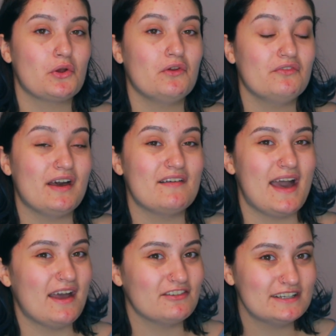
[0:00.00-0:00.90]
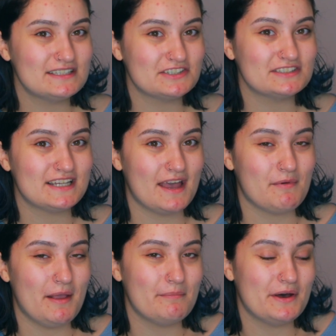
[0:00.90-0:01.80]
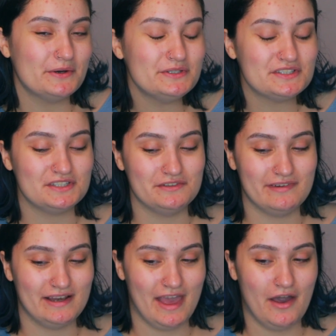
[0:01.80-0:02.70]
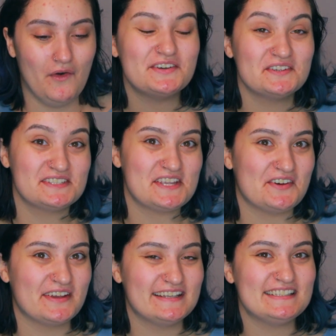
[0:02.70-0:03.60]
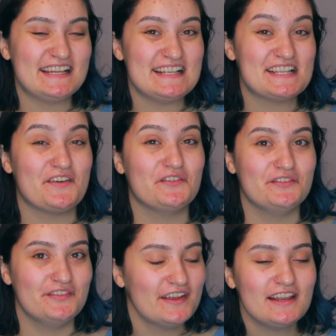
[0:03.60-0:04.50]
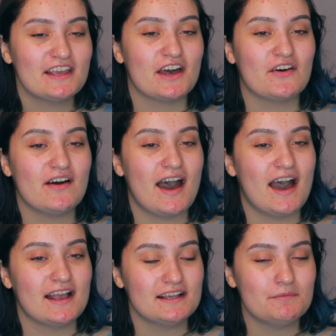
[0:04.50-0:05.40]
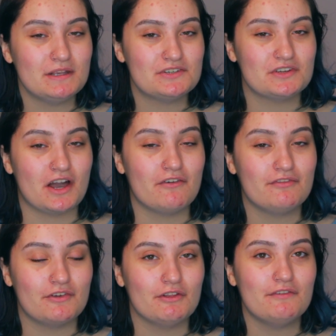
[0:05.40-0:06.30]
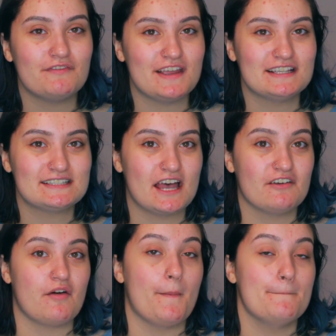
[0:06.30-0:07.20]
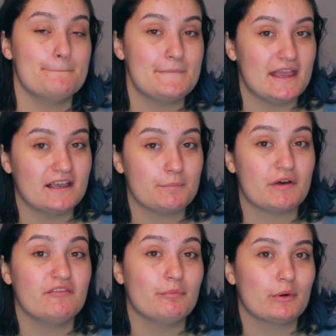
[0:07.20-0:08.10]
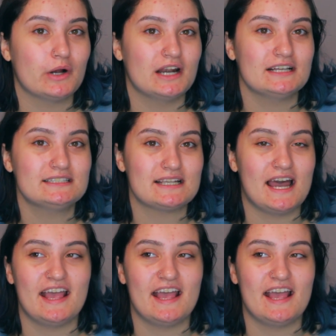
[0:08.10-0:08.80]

notified every single time I post a new video. So in today's video, I'm going to be doing a full face of makeup of products I